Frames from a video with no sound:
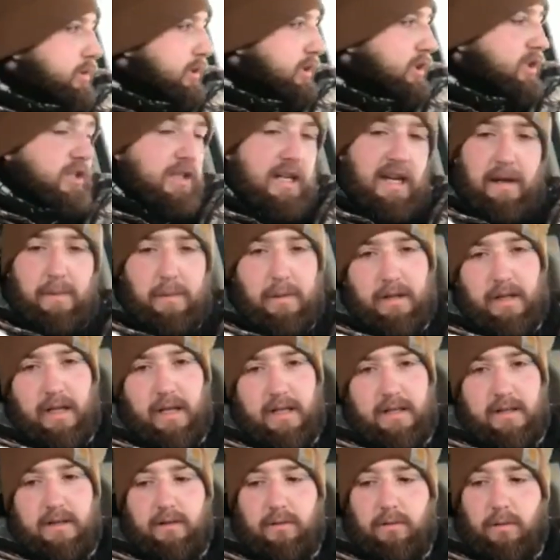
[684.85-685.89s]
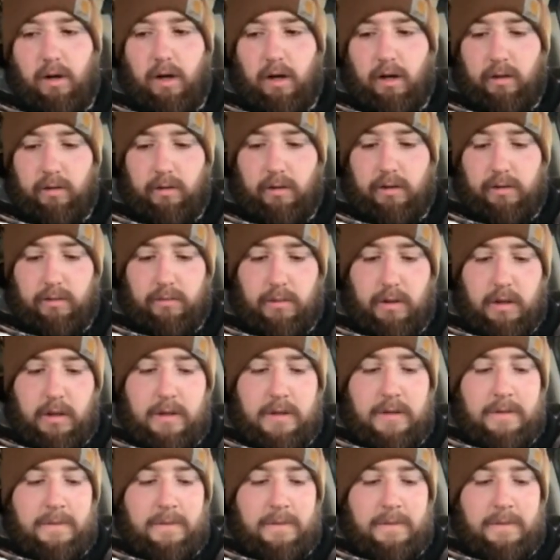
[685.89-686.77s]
You just can't be lazy walking with them.